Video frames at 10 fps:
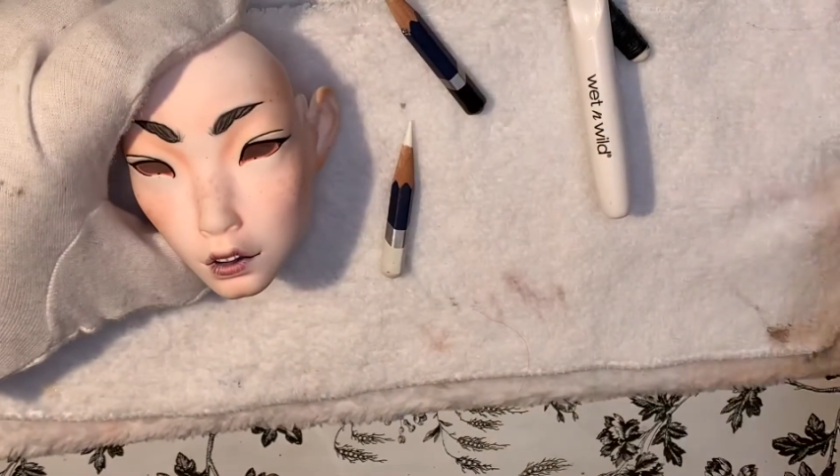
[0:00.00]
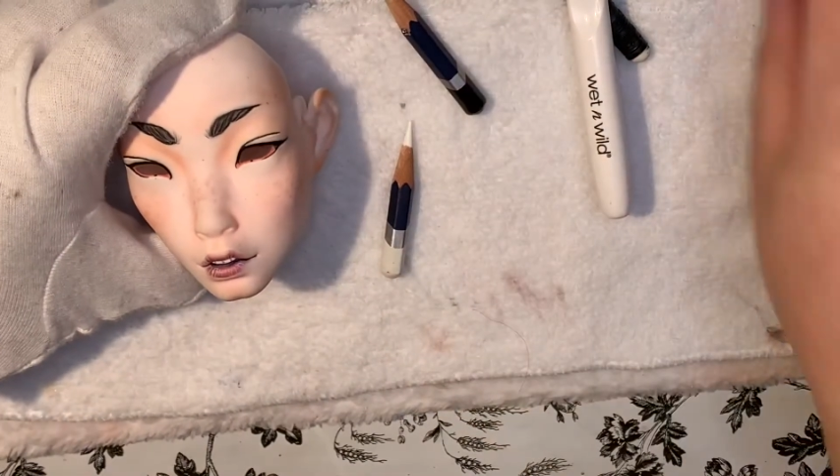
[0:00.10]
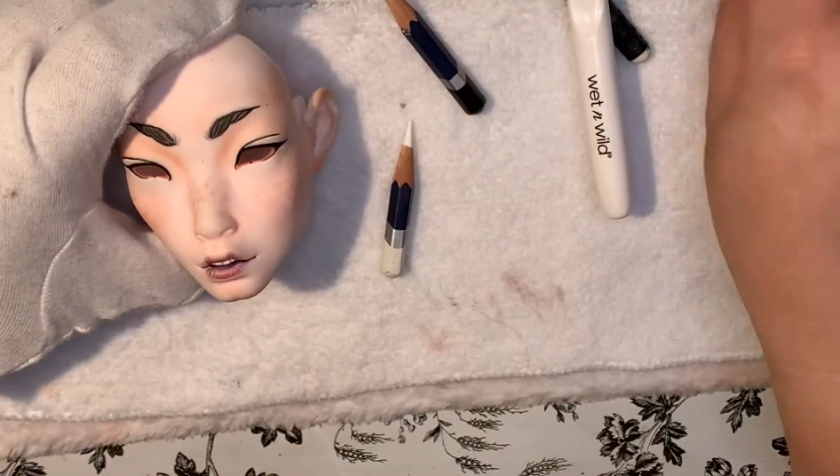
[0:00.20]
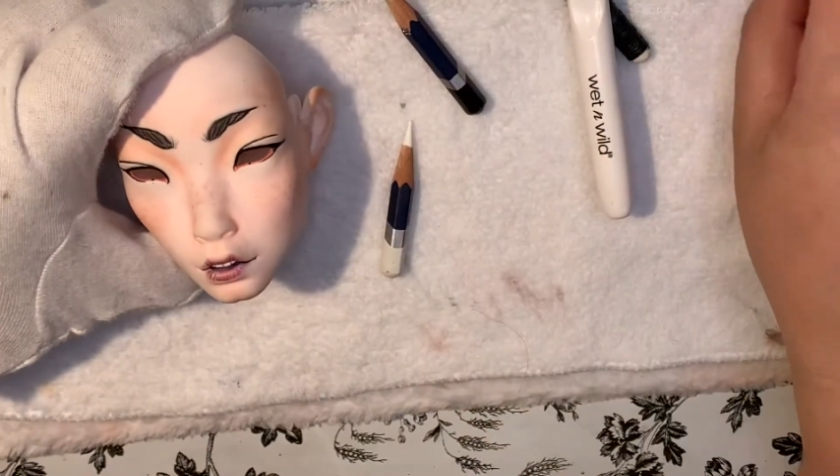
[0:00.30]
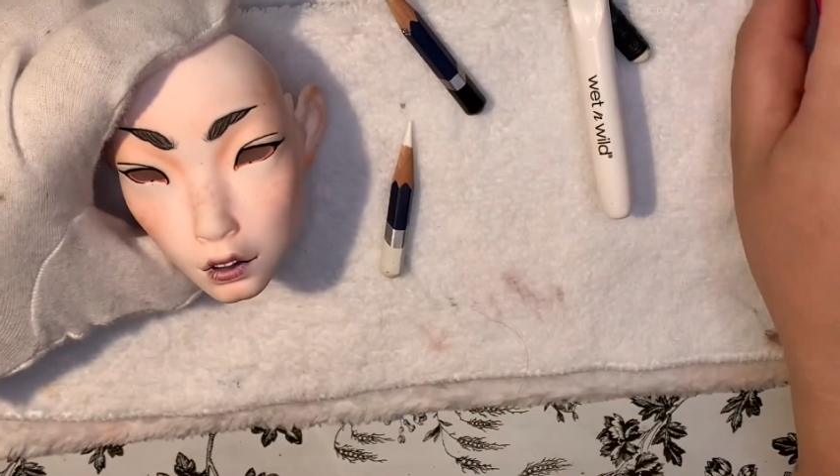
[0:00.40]

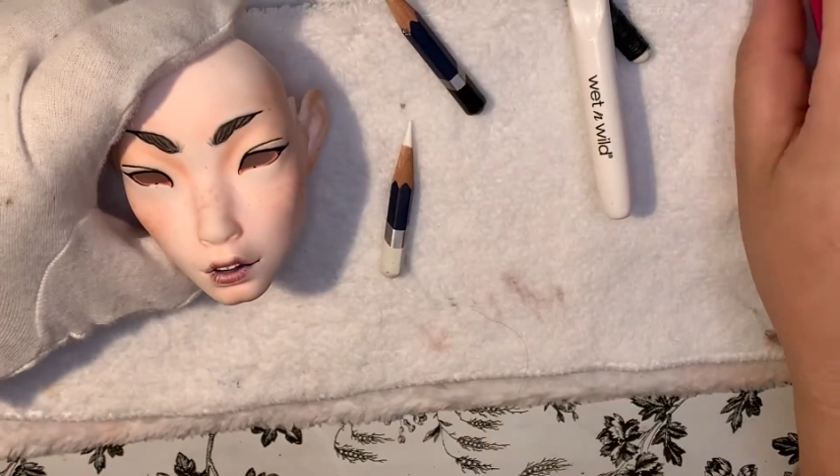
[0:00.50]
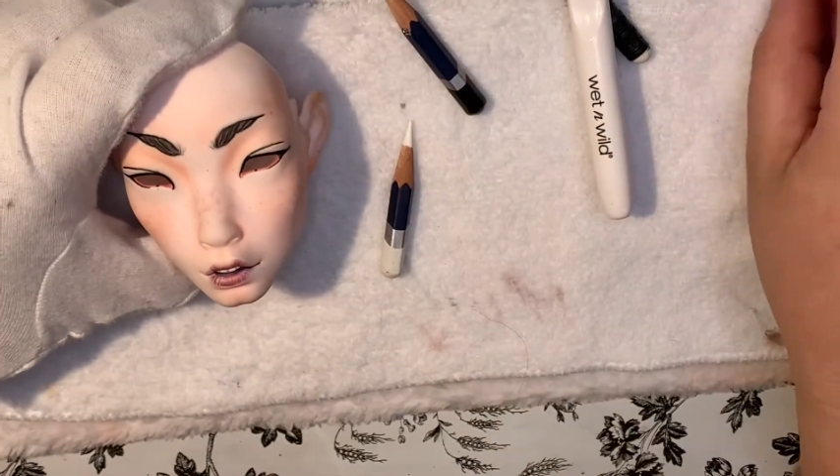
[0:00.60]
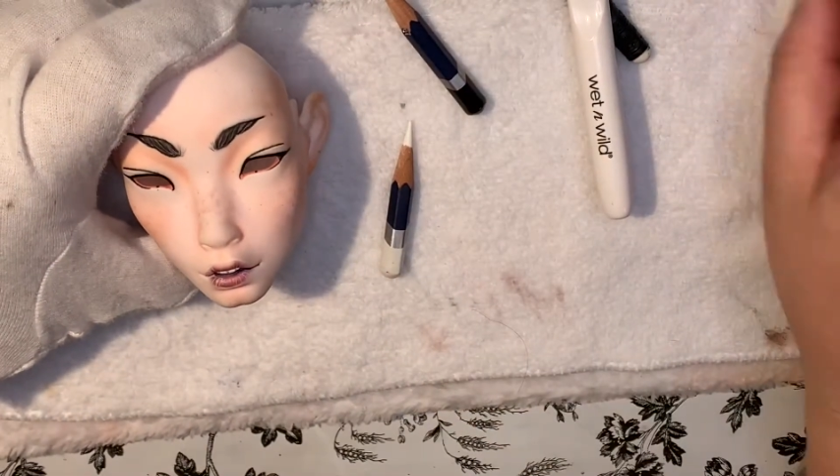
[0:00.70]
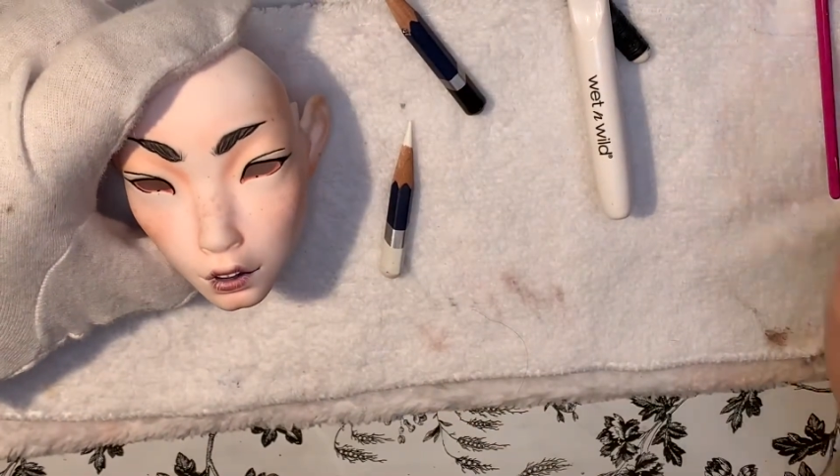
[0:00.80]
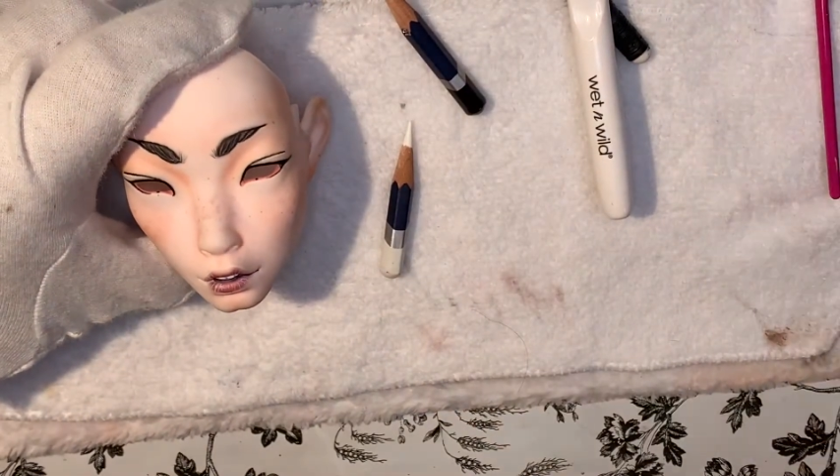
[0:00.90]
And even
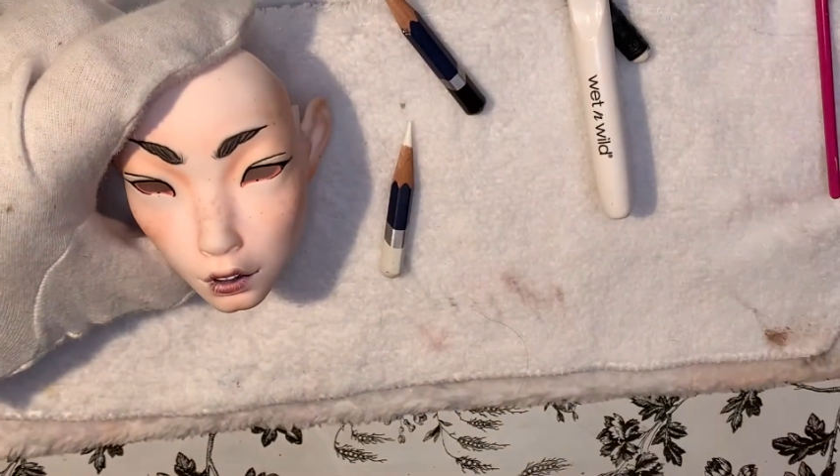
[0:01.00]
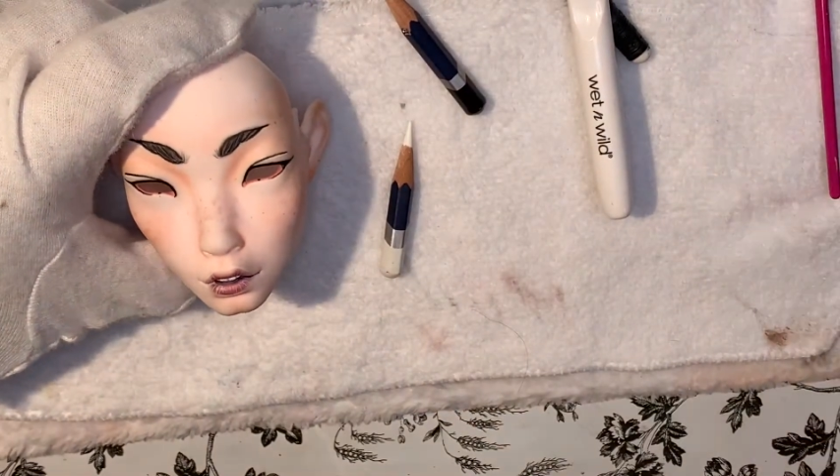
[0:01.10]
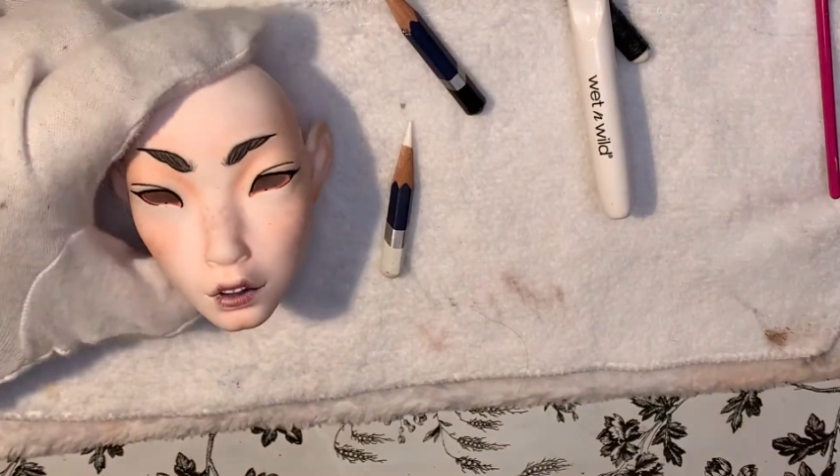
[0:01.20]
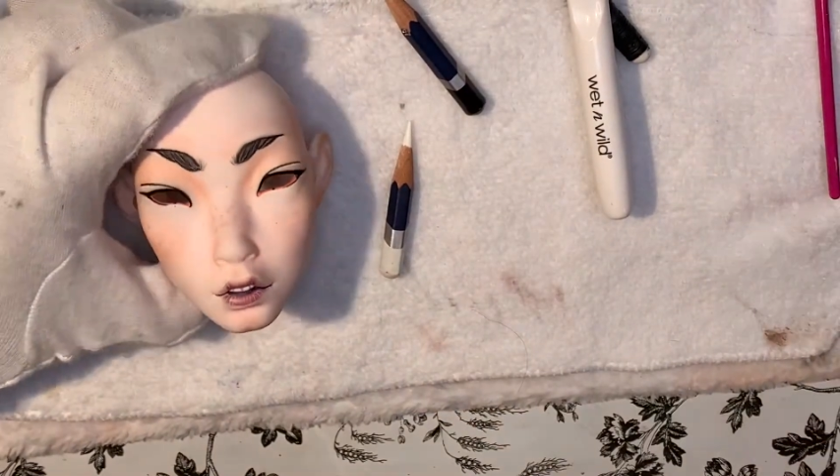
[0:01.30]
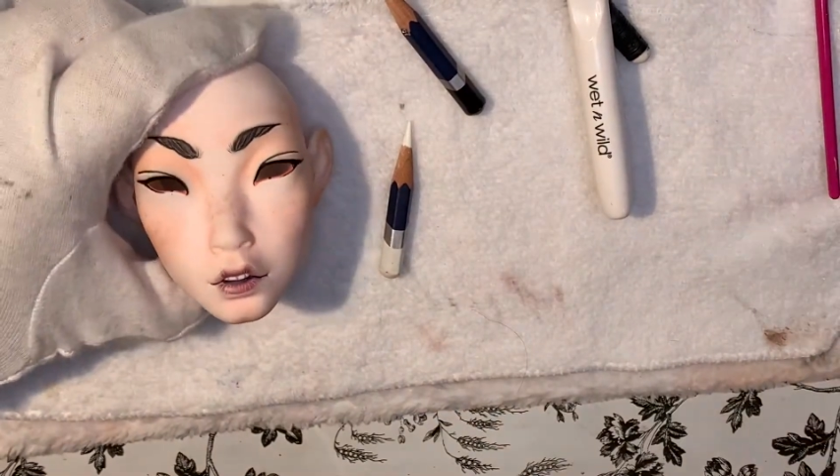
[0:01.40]
her side
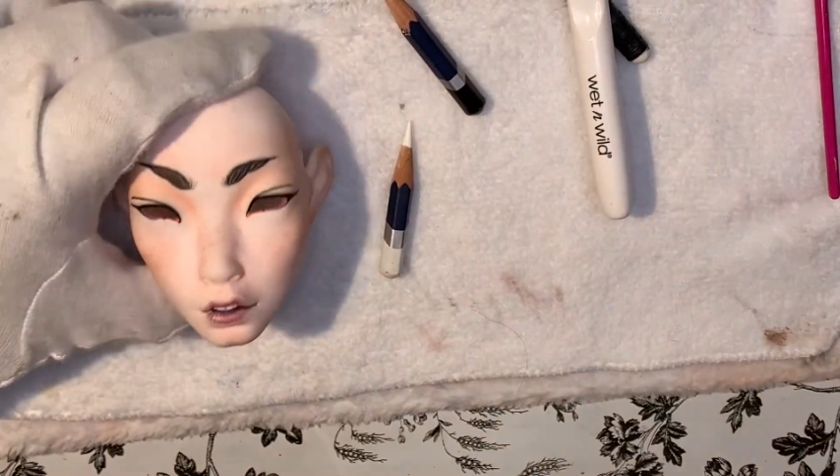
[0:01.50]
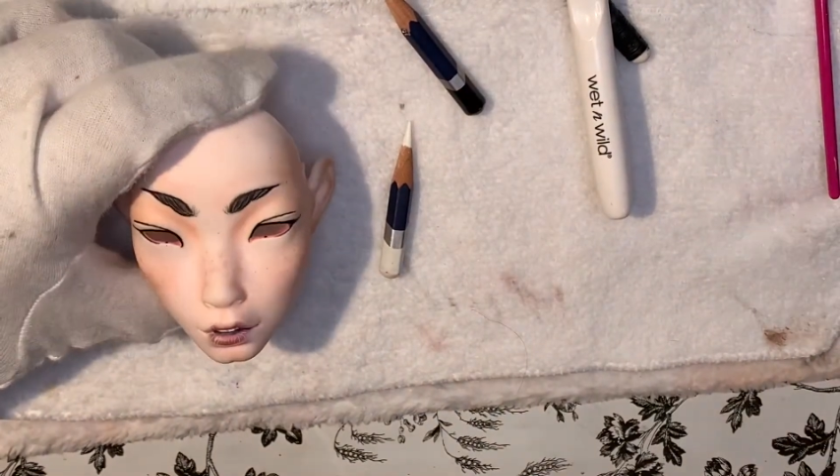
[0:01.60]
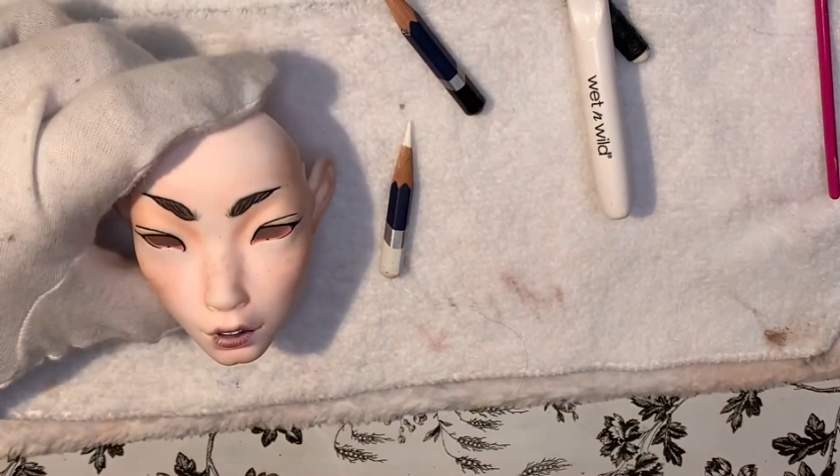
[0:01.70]
profile,